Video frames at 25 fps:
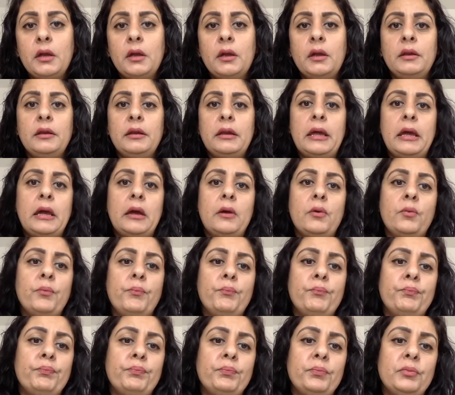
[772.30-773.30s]
Now,
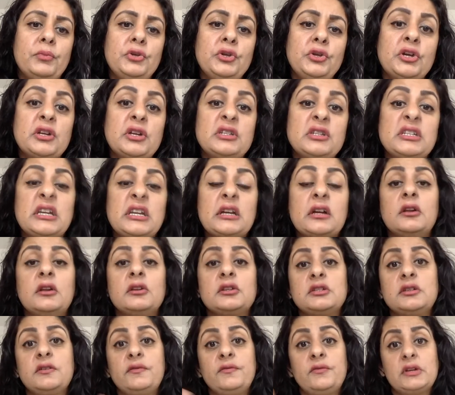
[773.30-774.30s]
you can
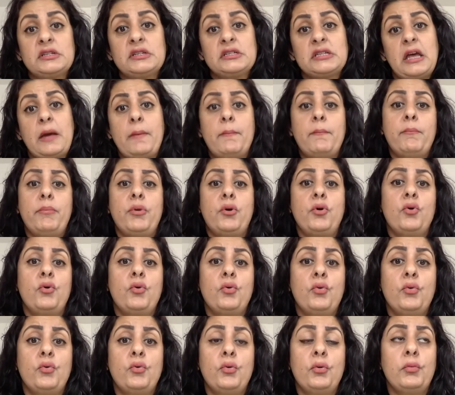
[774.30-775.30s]
declutter, for
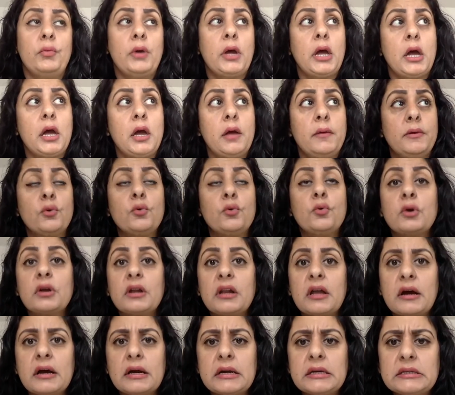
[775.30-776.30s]
example, and
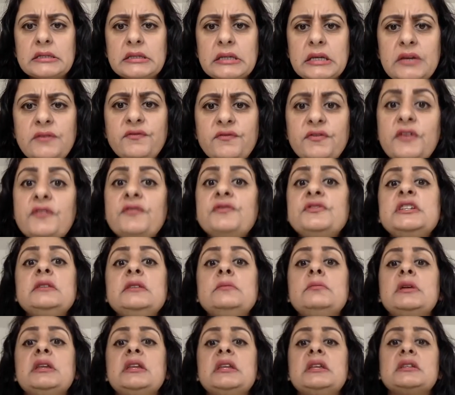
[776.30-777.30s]
organise in
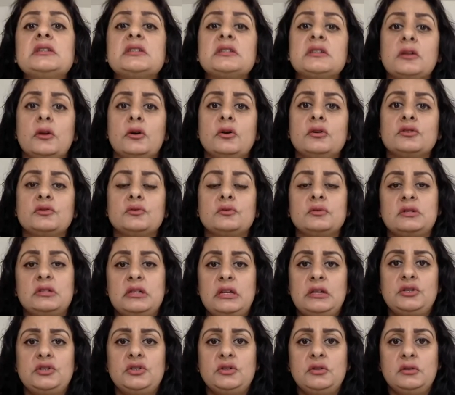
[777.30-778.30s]
15-minute slots or
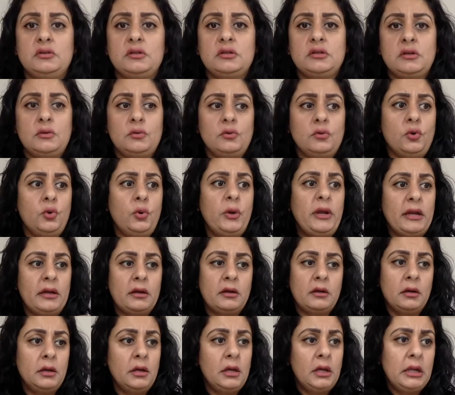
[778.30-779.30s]
sessions. So quick
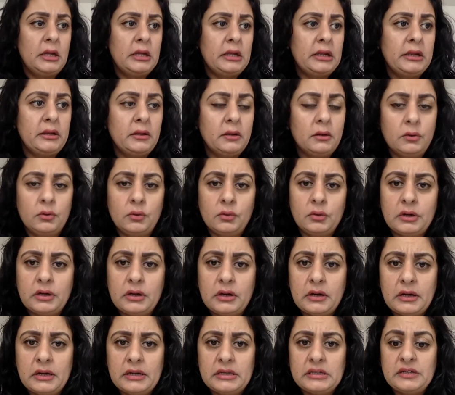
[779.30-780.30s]
little
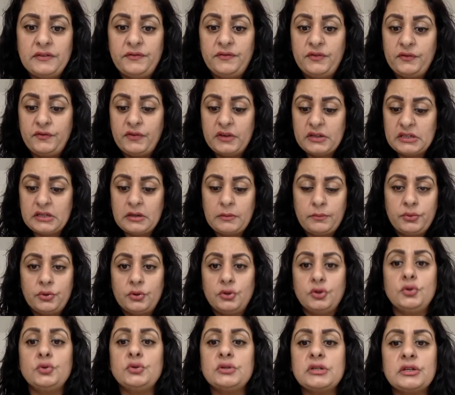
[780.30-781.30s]
organise. If you, for example, are
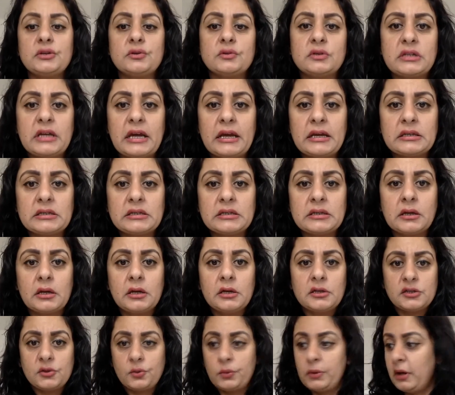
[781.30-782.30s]
using your desk.
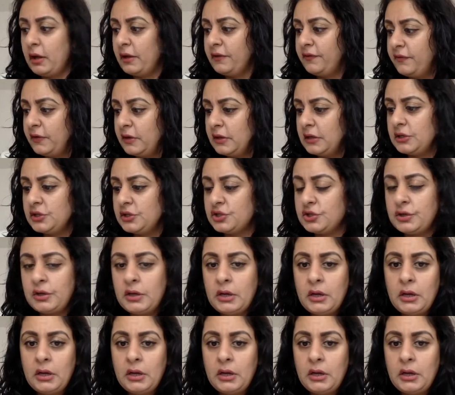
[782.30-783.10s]
So when I finish